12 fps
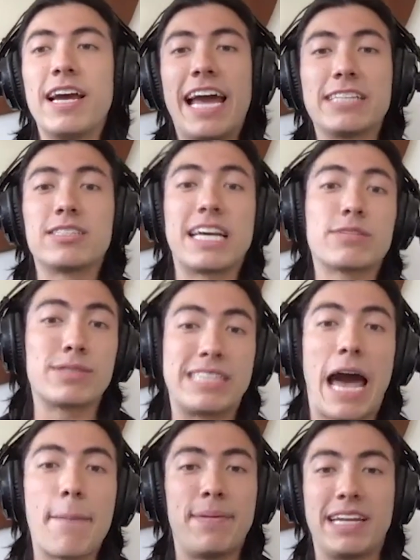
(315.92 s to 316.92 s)
And so that's what's
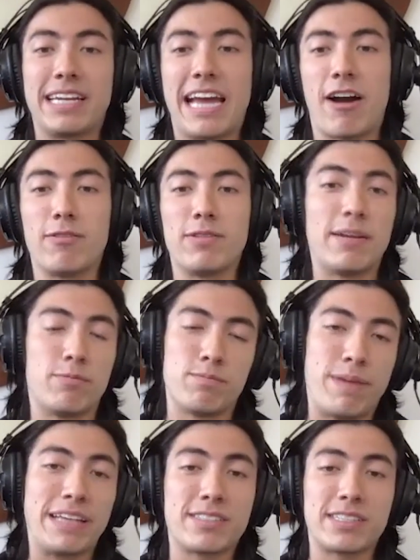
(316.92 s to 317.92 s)
happening now. And
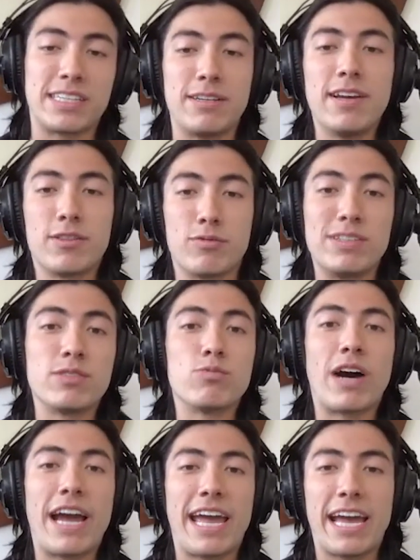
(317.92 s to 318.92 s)
basically the reason
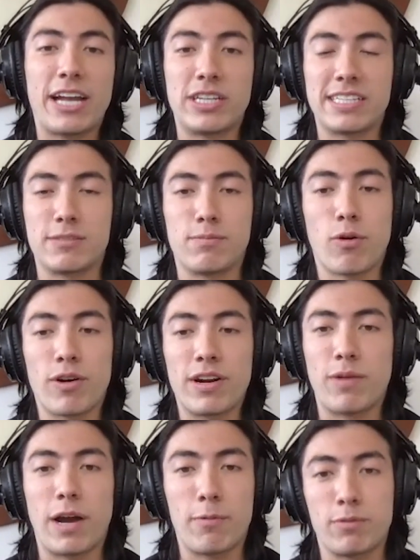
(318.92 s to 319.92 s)
why Handshake is important,
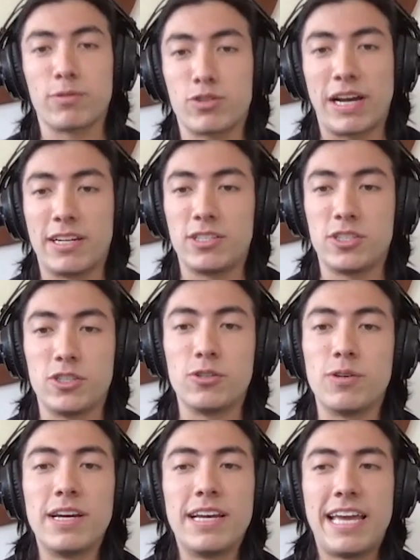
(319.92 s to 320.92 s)
why what we're trying to
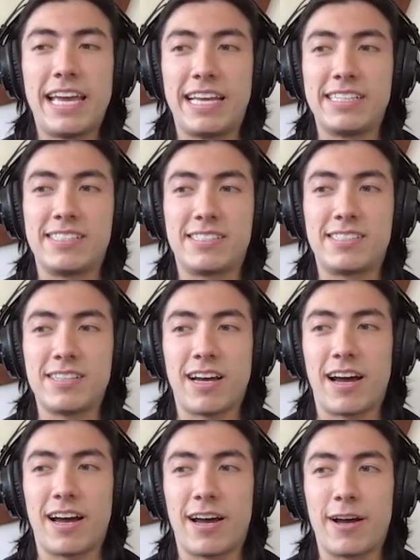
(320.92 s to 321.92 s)
do is
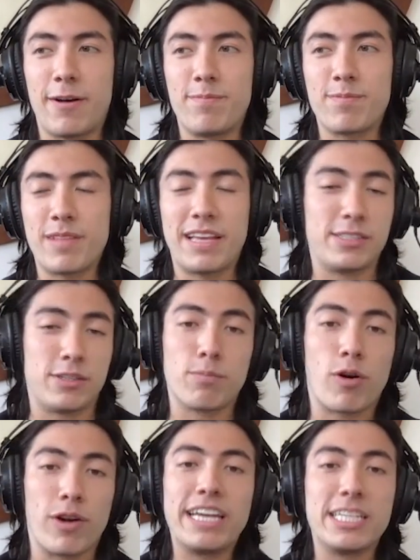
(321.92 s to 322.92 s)

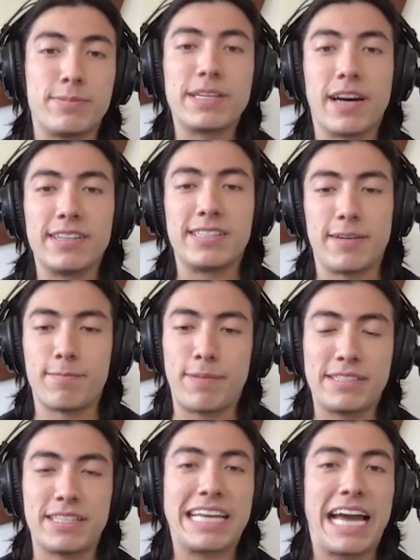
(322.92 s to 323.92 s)
important, is because it
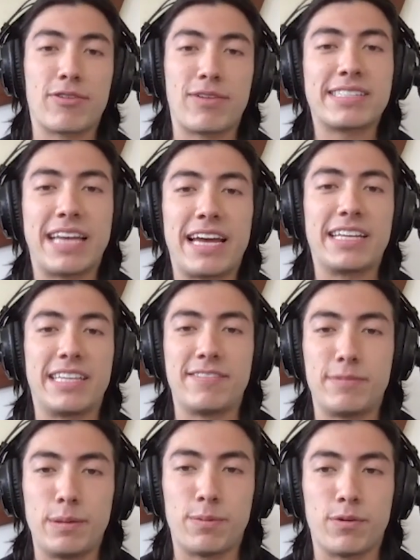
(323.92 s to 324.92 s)
basically counteracts that and
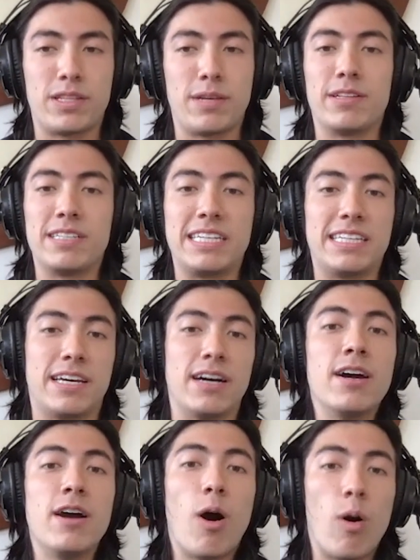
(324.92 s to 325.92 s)
gives people the ability to
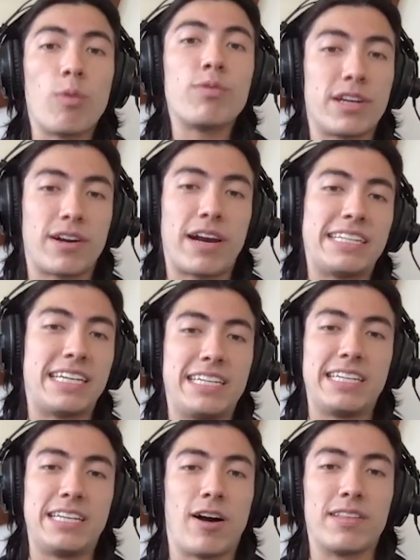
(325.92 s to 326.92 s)
own their
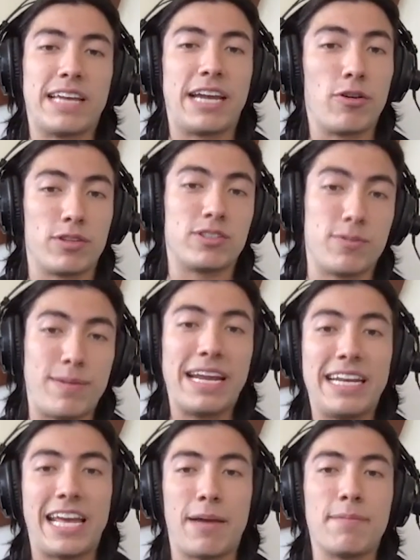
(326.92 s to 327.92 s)
identity online, own their
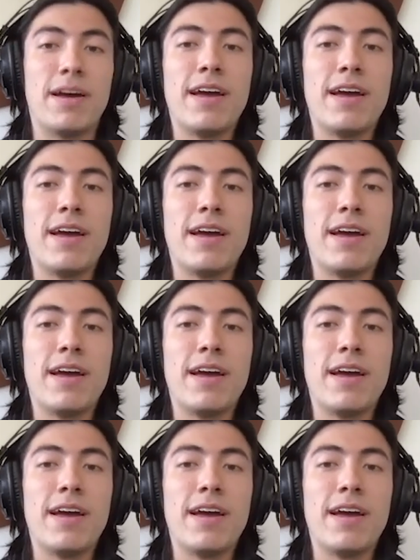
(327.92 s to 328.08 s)
domain name,